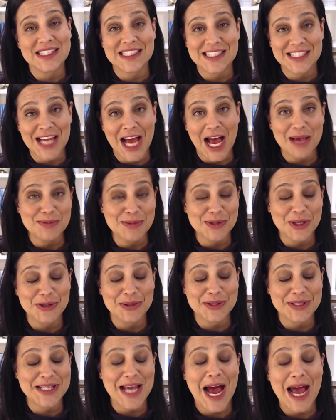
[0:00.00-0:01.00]
and
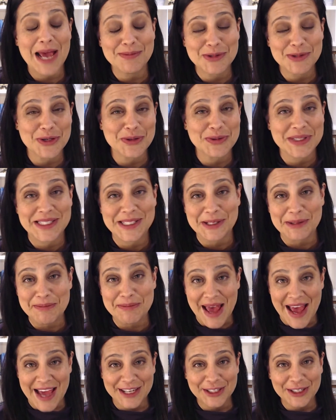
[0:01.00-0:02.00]
time zones still
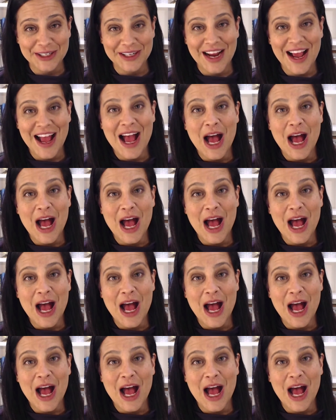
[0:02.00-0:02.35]
matter,